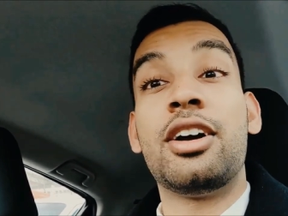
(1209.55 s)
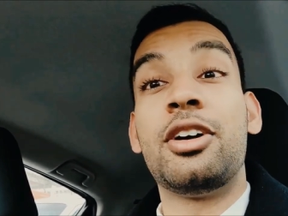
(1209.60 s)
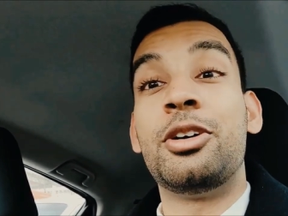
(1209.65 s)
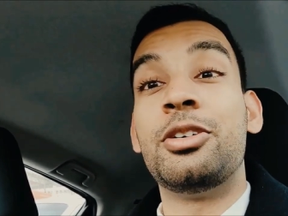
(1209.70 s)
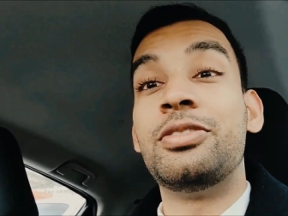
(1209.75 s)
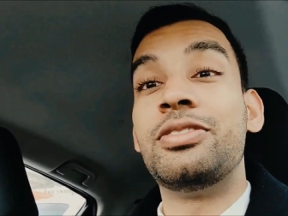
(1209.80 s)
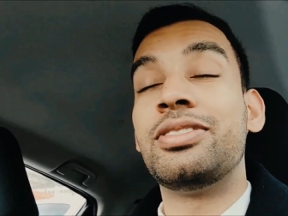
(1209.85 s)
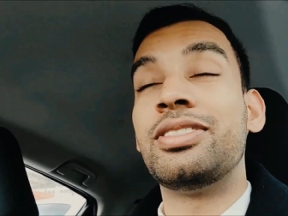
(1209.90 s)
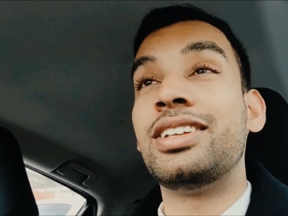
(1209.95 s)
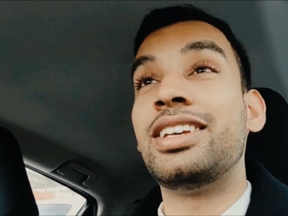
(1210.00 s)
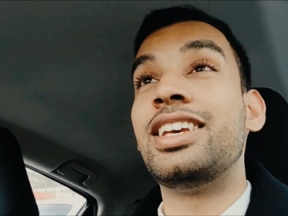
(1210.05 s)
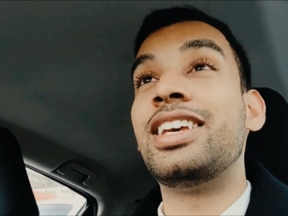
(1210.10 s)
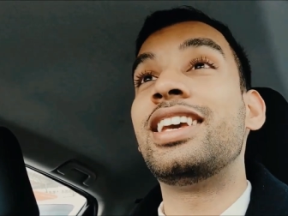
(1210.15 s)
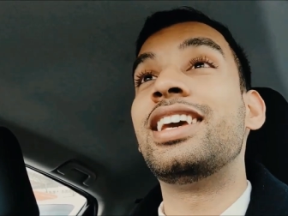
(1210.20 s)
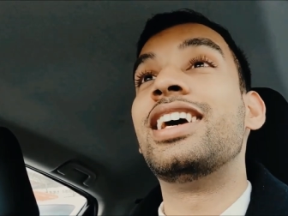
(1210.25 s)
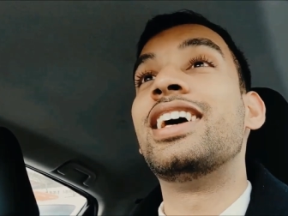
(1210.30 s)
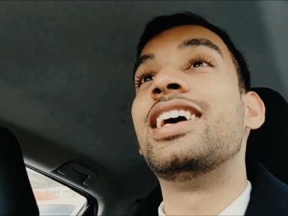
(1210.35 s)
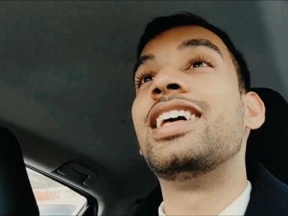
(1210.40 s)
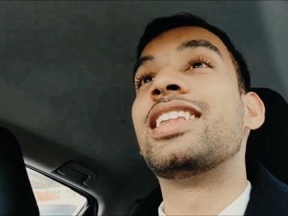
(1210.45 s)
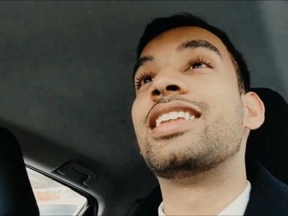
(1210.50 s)
Hopefully,
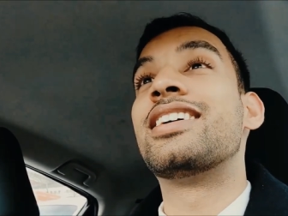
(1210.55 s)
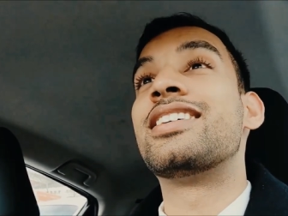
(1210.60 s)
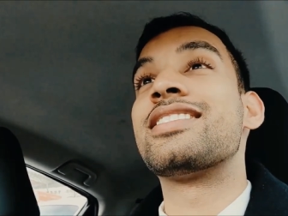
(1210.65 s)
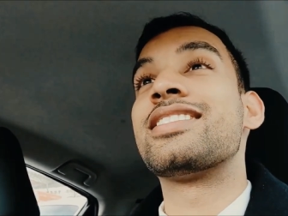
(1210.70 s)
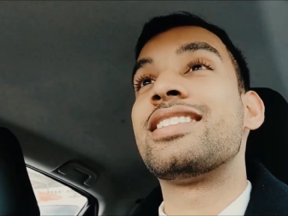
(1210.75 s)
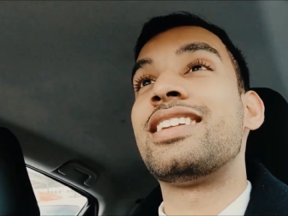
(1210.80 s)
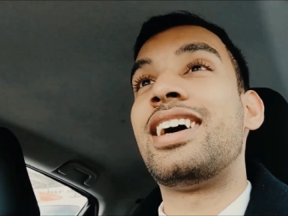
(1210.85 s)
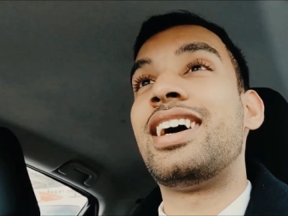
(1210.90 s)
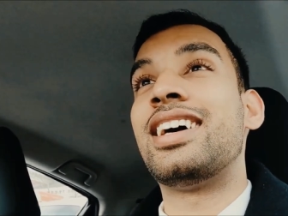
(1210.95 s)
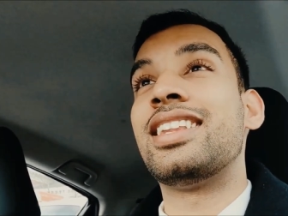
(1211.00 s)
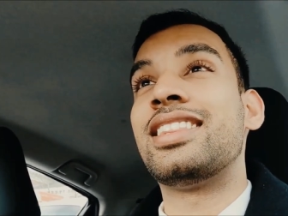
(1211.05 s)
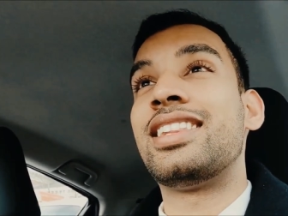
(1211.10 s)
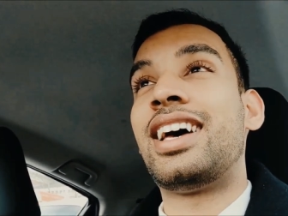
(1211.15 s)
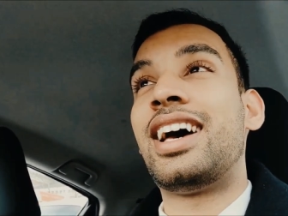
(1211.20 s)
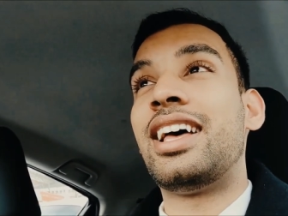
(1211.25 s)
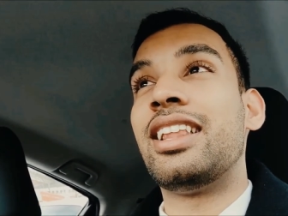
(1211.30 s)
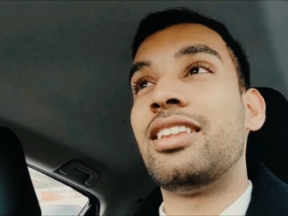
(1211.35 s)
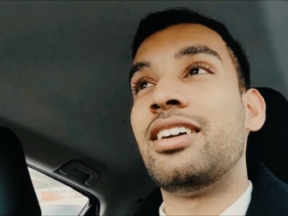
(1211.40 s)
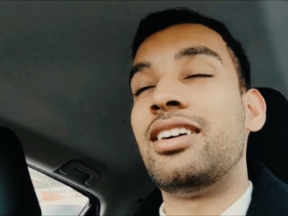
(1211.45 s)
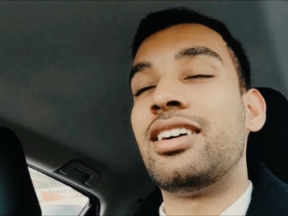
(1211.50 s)
there's not
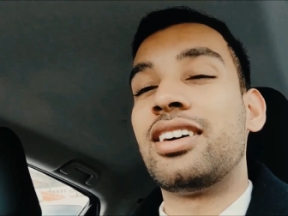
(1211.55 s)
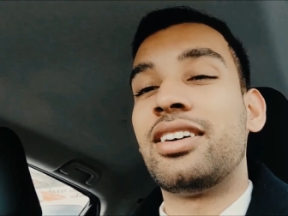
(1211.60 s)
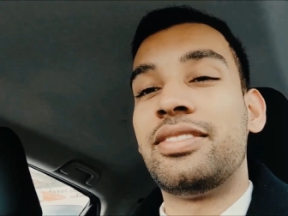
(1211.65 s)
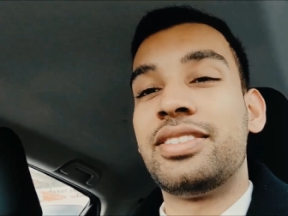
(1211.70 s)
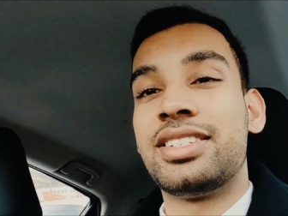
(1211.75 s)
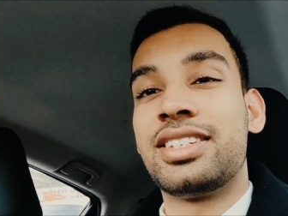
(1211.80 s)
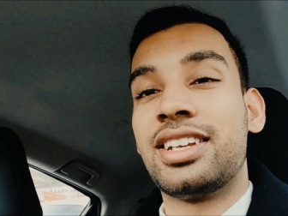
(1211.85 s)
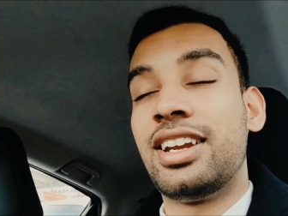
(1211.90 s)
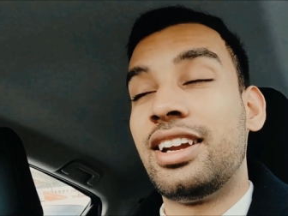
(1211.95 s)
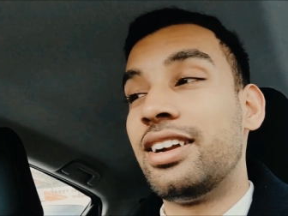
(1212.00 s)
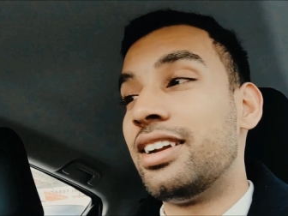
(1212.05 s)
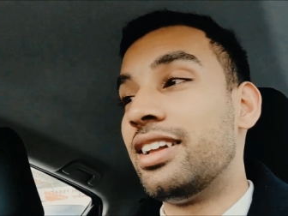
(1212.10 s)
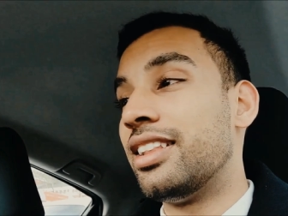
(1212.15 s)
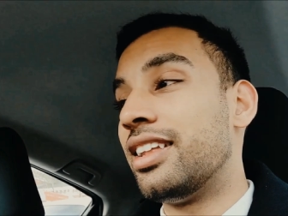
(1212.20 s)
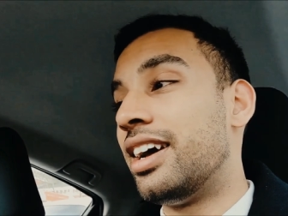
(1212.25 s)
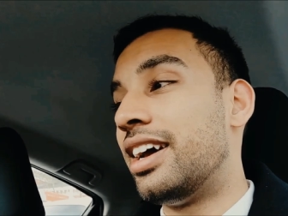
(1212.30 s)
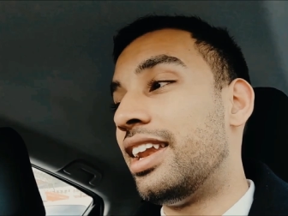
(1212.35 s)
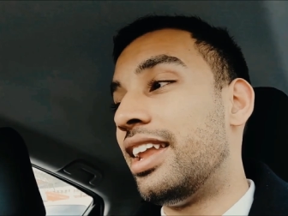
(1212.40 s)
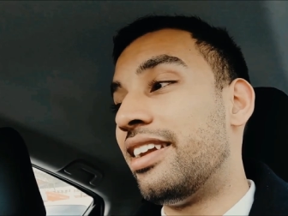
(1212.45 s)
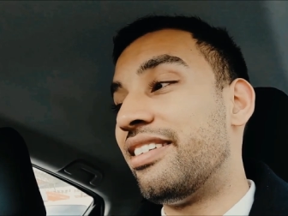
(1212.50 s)
that long of a security
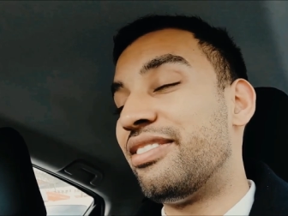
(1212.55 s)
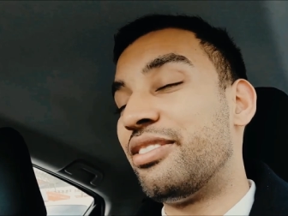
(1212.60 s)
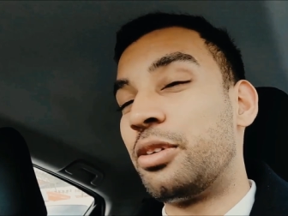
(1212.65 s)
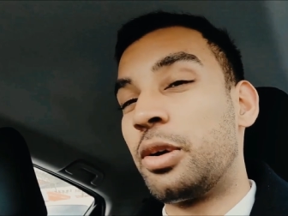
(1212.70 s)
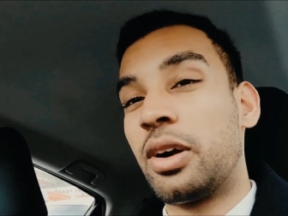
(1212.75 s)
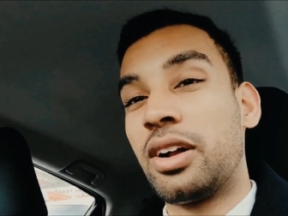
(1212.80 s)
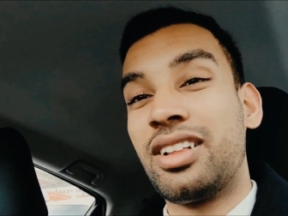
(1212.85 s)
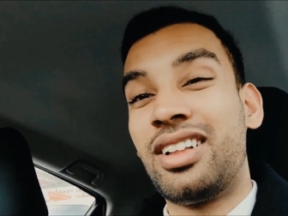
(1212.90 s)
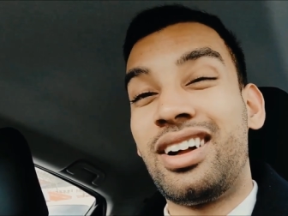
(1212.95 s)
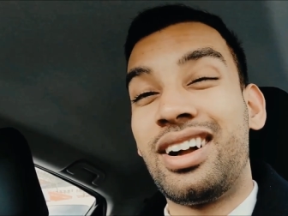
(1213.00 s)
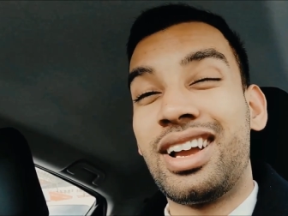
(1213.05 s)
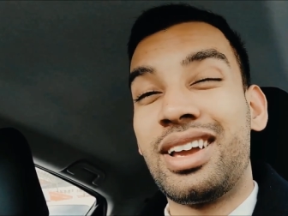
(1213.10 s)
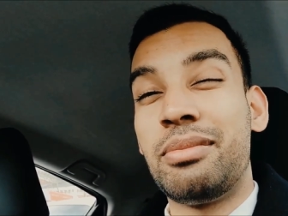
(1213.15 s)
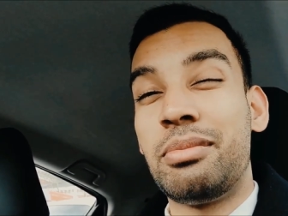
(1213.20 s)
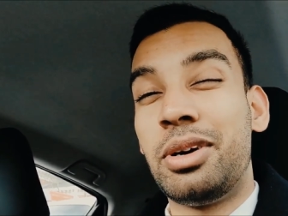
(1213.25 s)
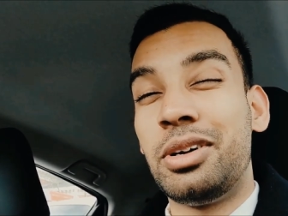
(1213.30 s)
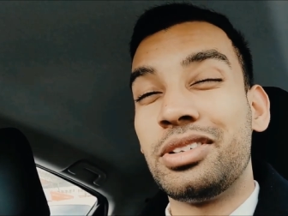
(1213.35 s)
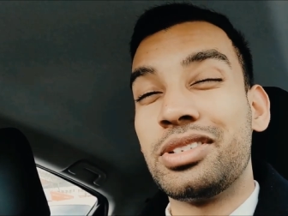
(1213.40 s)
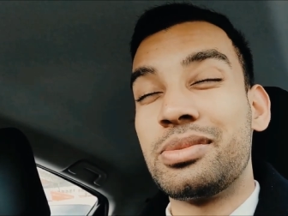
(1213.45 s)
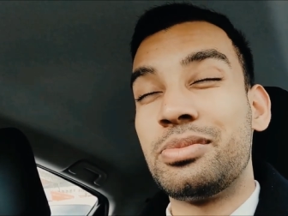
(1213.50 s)
line at 4 o'clock in
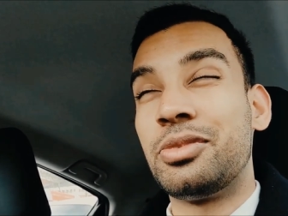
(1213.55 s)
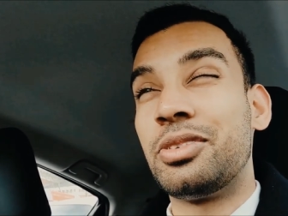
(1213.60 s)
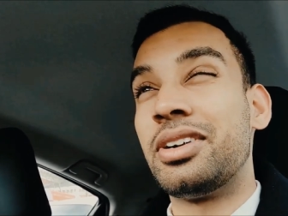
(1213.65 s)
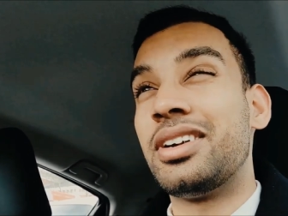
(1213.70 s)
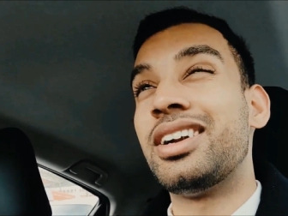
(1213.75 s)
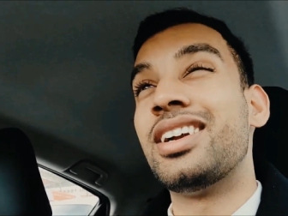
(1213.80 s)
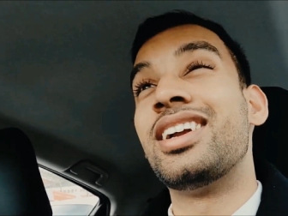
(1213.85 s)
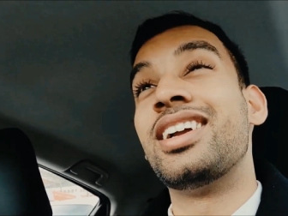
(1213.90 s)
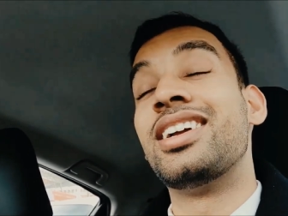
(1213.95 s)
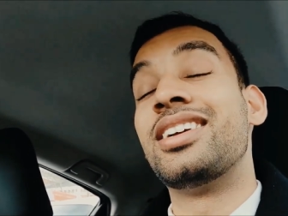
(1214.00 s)
Baltimore.